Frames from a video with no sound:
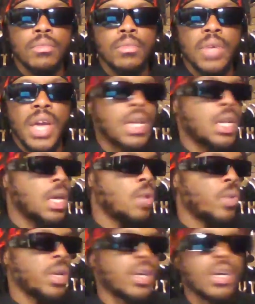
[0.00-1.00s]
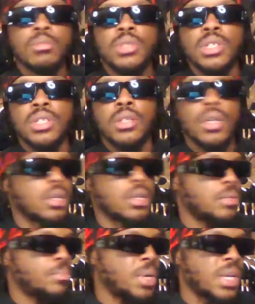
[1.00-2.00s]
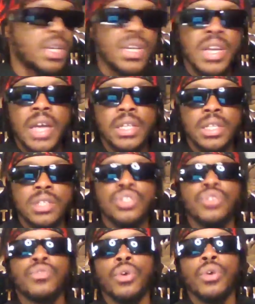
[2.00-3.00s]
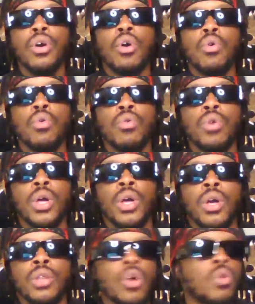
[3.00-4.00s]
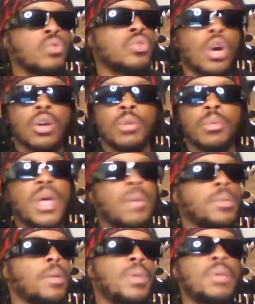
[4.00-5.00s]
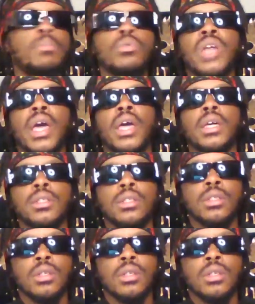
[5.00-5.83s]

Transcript: And when it comes to the being decked in silver and gold, those are the people's heads.